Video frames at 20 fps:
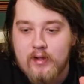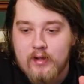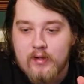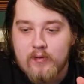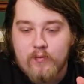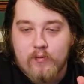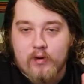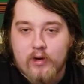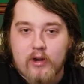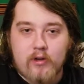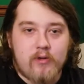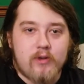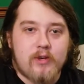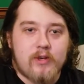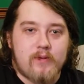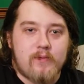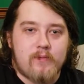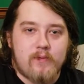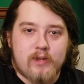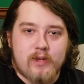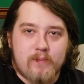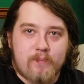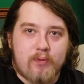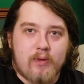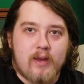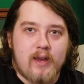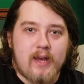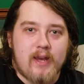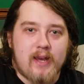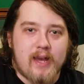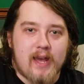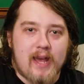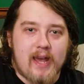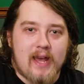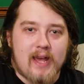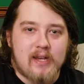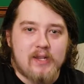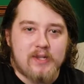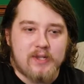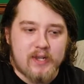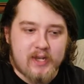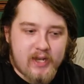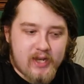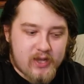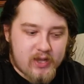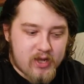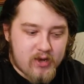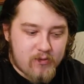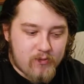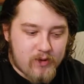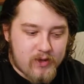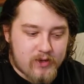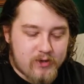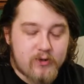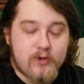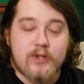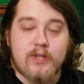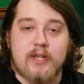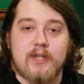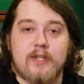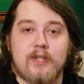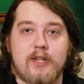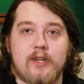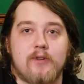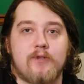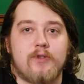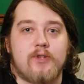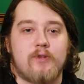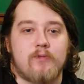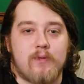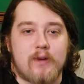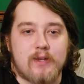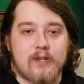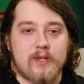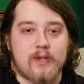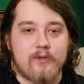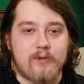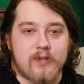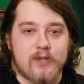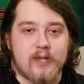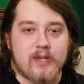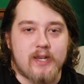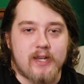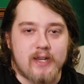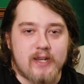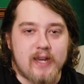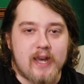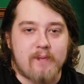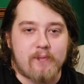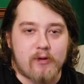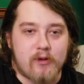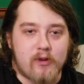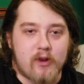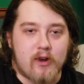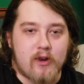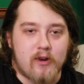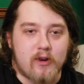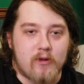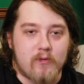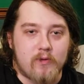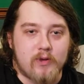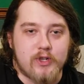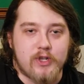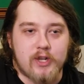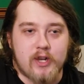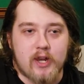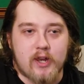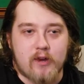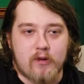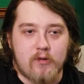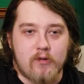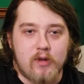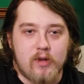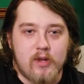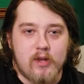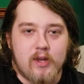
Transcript: We're going to play as Ethan Winters as he goes to rescue his kidnapped daughter, which, you know,